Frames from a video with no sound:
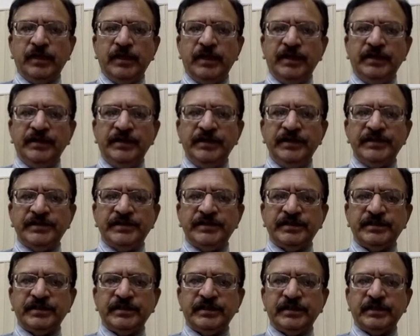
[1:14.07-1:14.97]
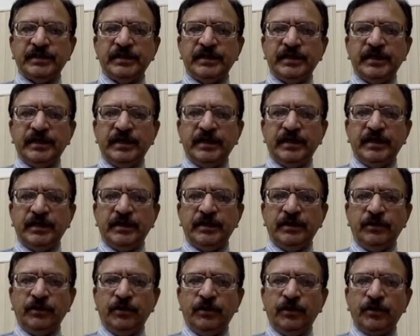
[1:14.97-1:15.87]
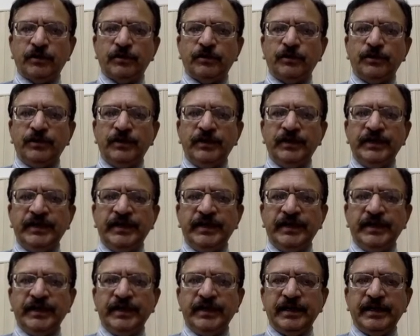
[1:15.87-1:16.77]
and this not only